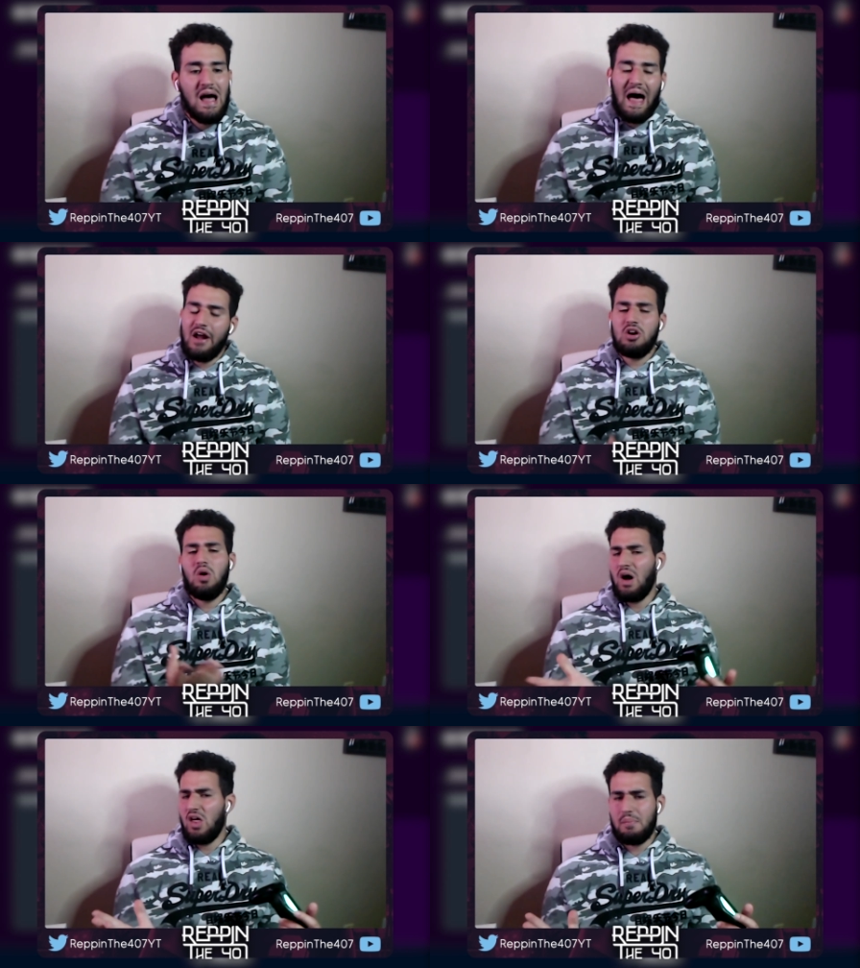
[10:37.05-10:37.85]
I don't know
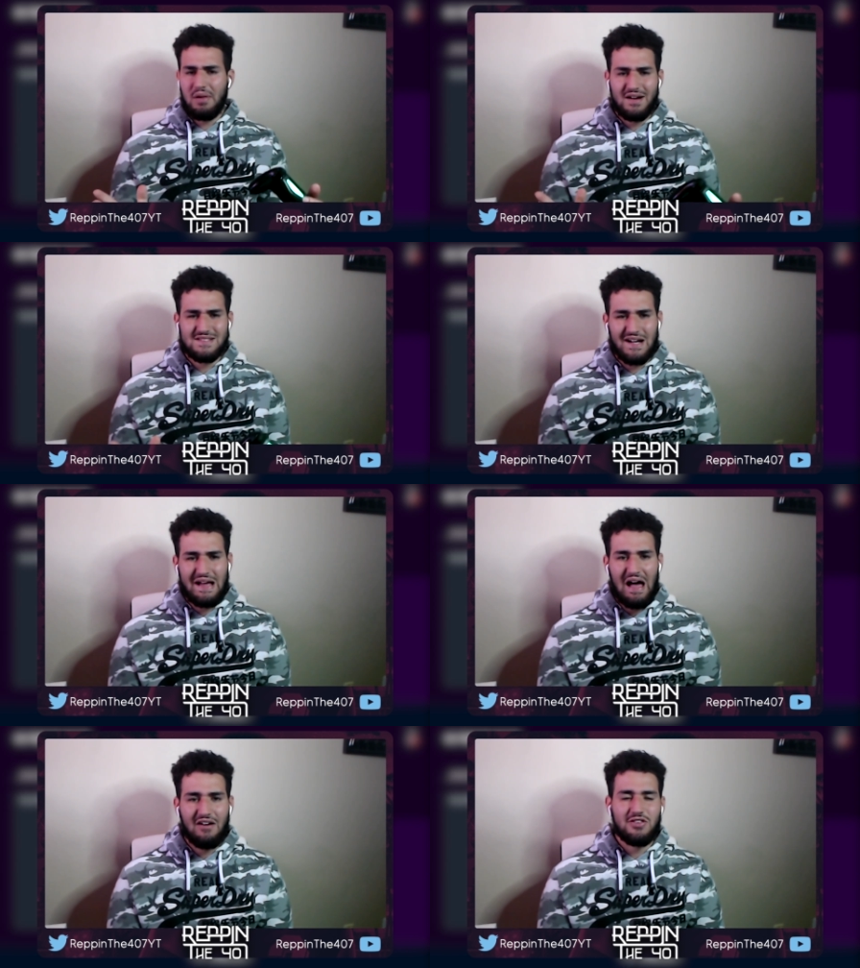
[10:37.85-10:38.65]
what other players they
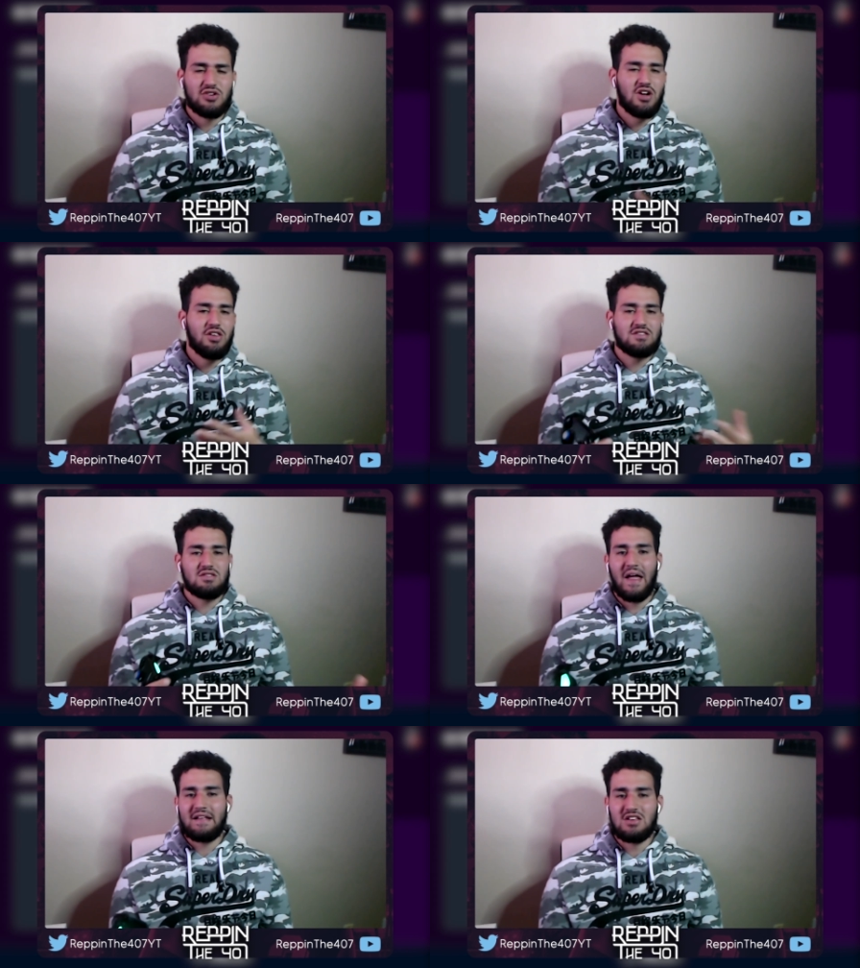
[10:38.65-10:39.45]
have. Those are the
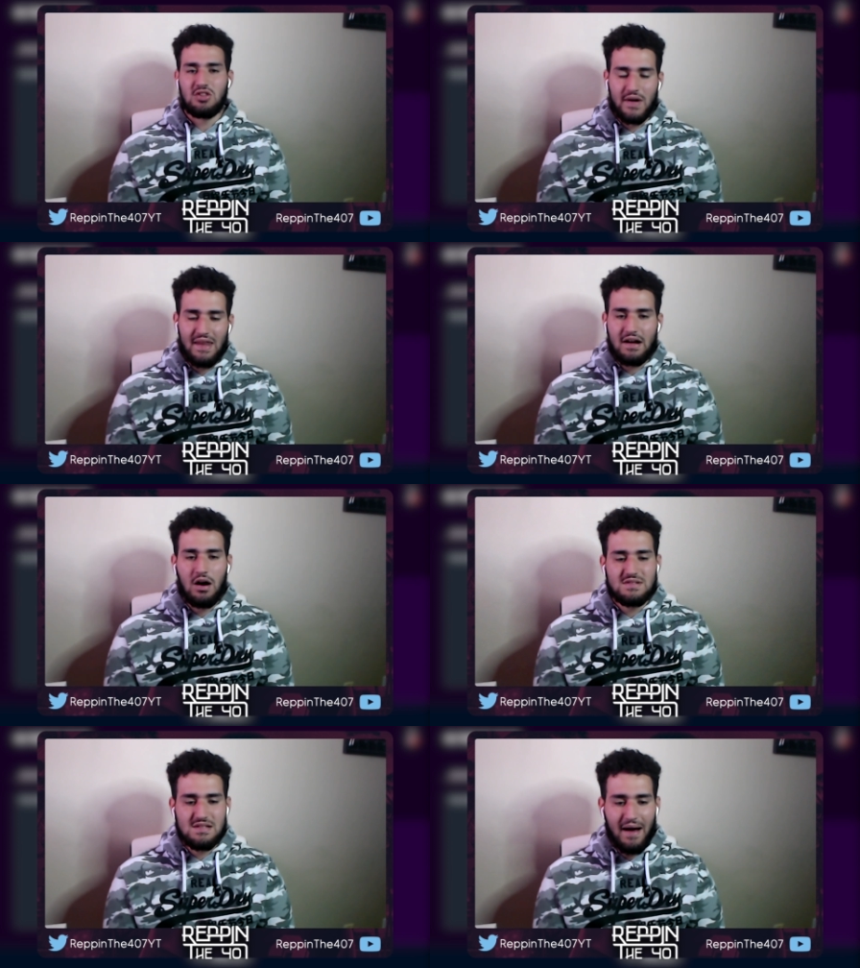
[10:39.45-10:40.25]
like the three that
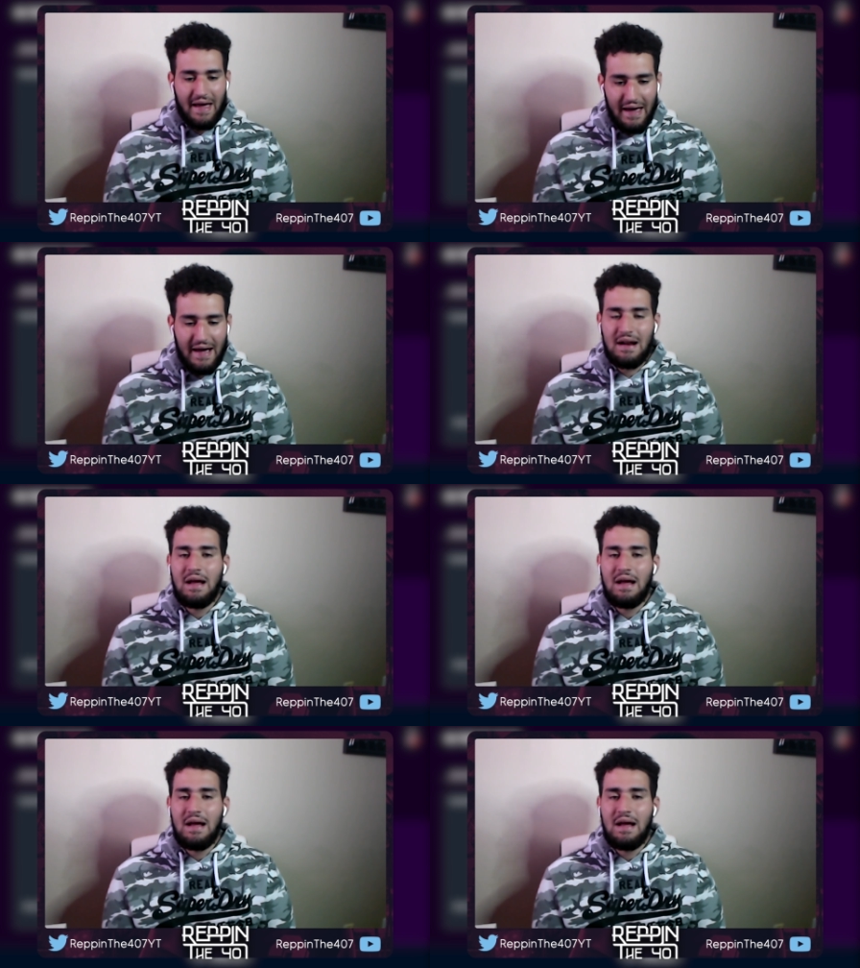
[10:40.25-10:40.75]
come to my head.